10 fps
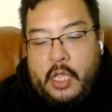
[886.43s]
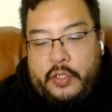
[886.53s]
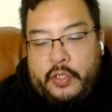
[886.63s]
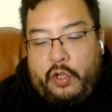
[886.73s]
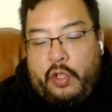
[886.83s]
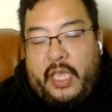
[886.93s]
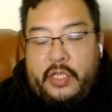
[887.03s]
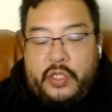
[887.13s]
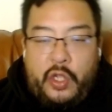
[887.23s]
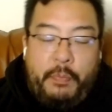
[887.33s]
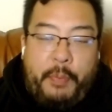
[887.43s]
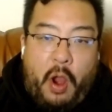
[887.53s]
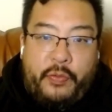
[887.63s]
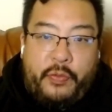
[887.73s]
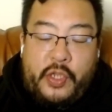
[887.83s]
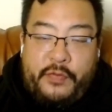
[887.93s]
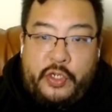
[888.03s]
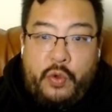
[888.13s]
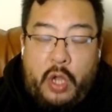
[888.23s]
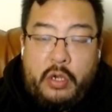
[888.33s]
So you're looking at two par threes over
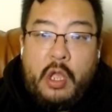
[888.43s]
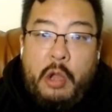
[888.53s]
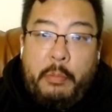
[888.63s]
200,